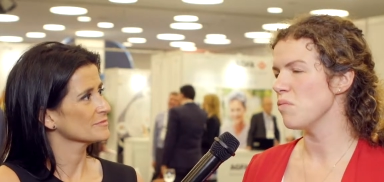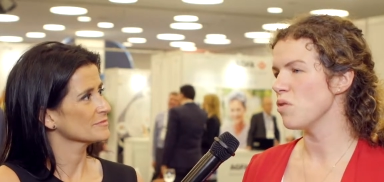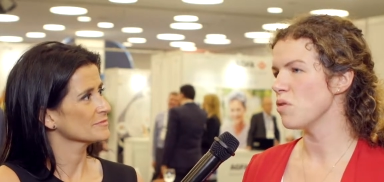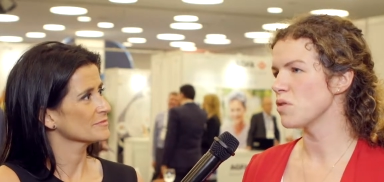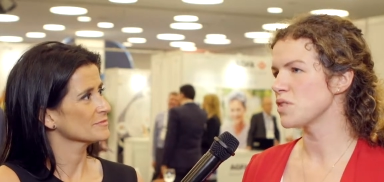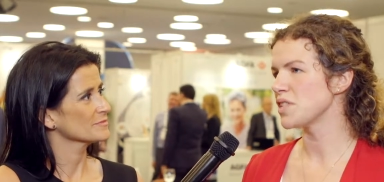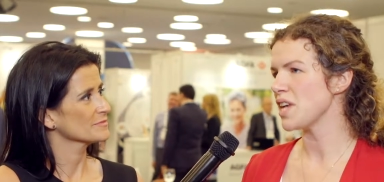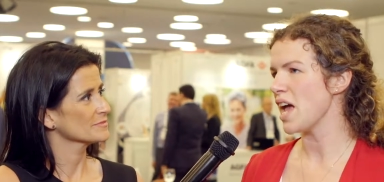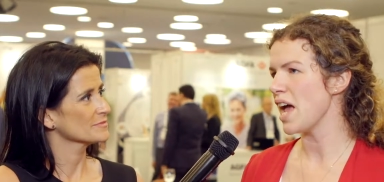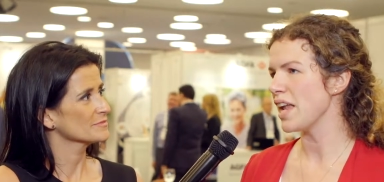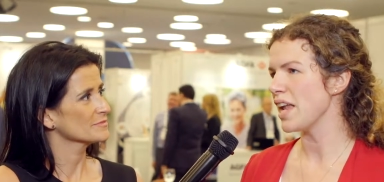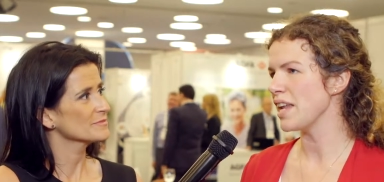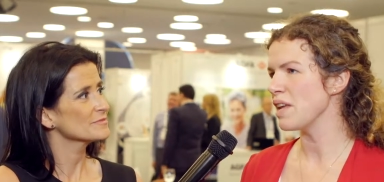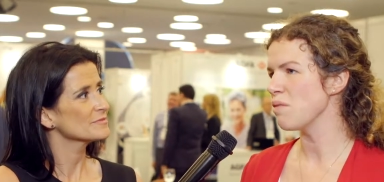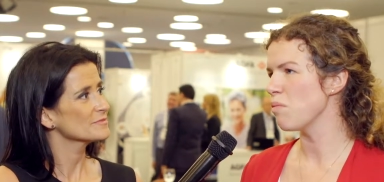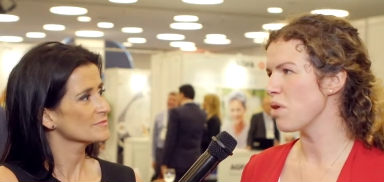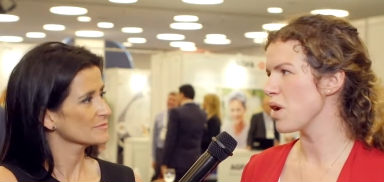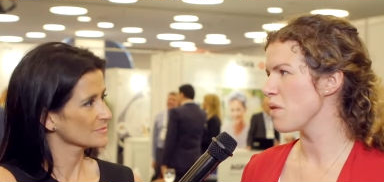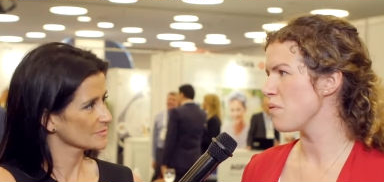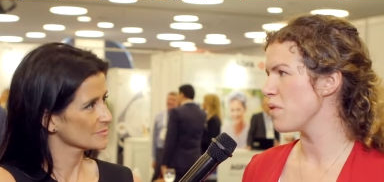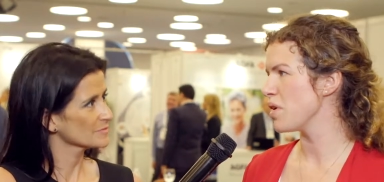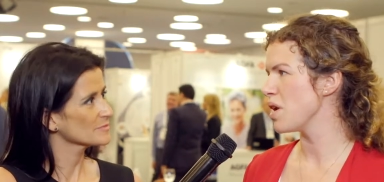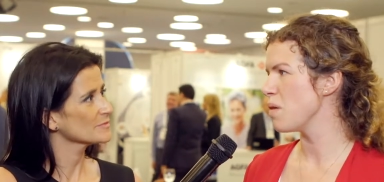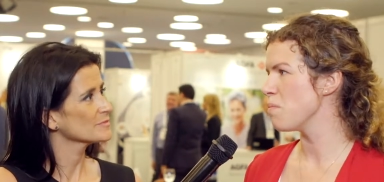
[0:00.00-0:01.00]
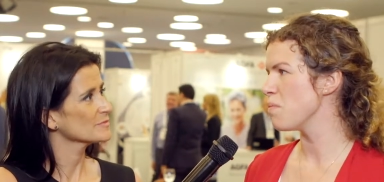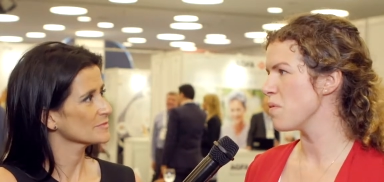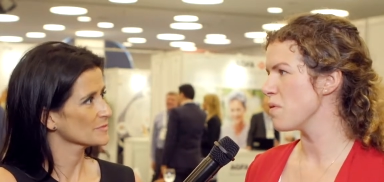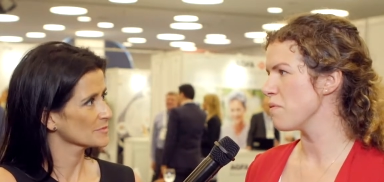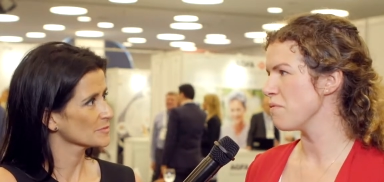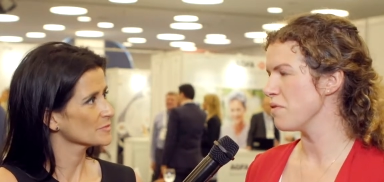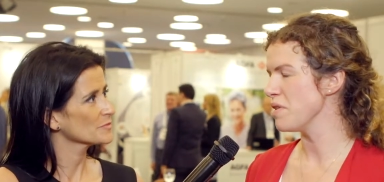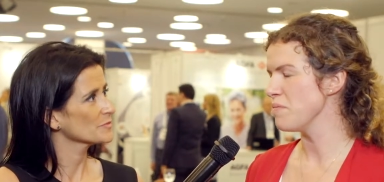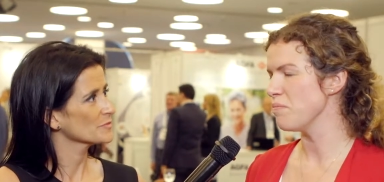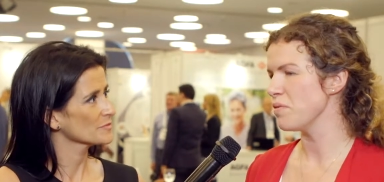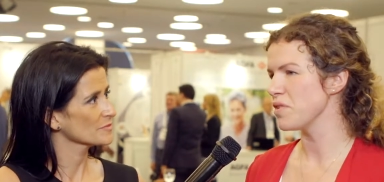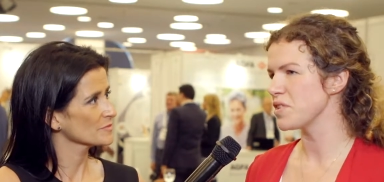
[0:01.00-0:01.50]
Speaker 1: or to any one of a number of
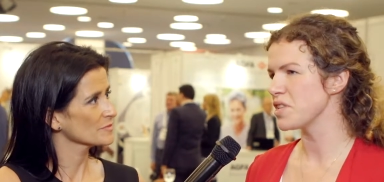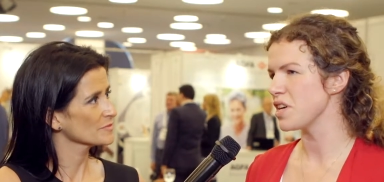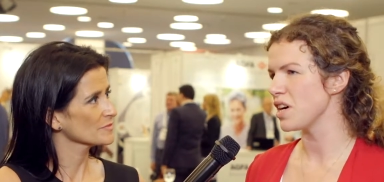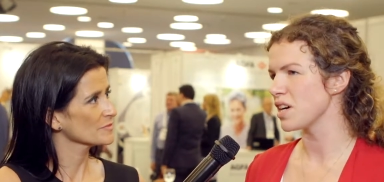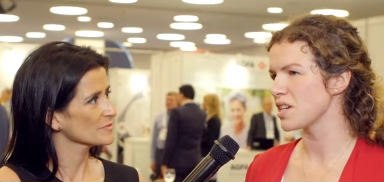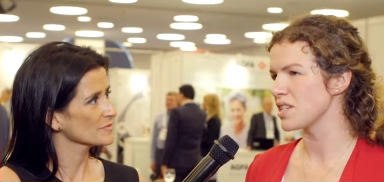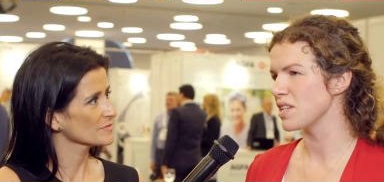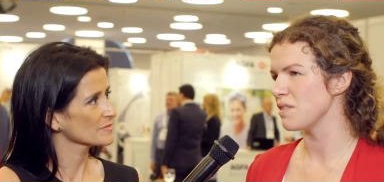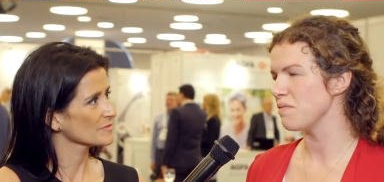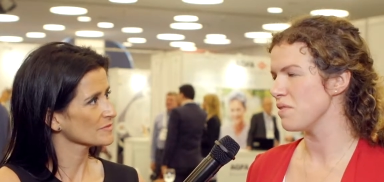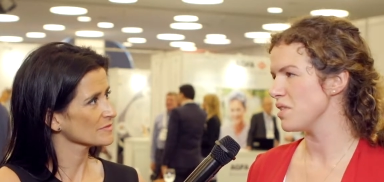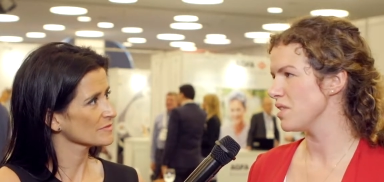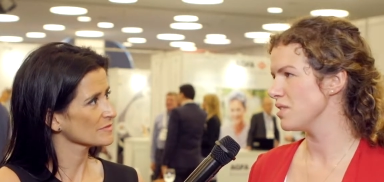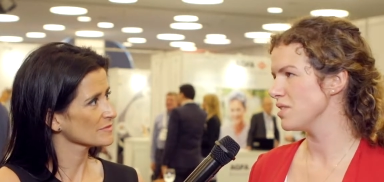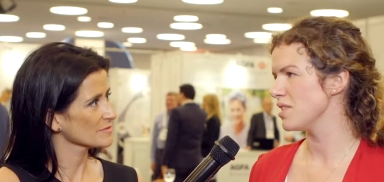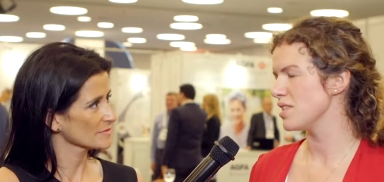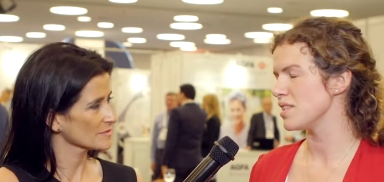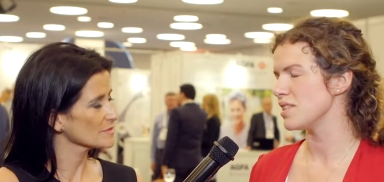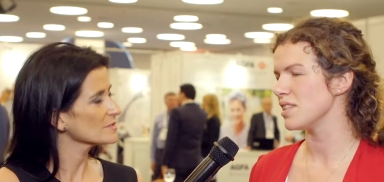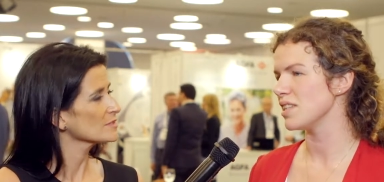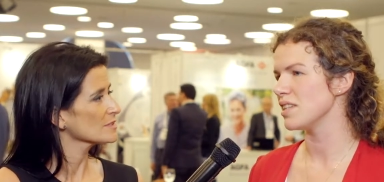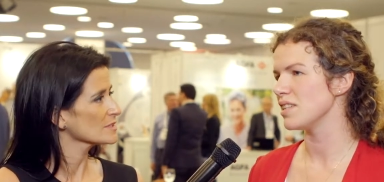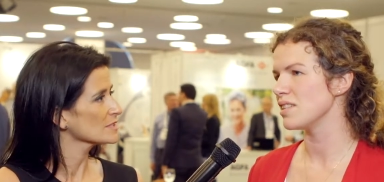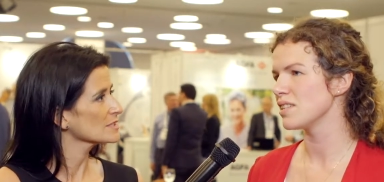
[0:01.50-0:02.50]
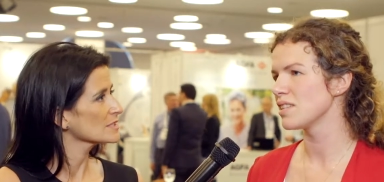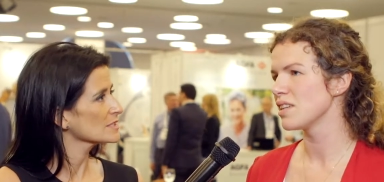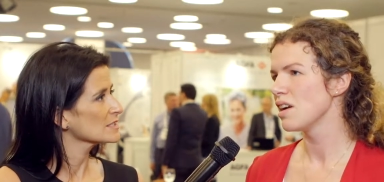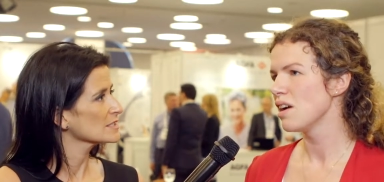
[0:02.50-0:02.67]
reproductive illnesses,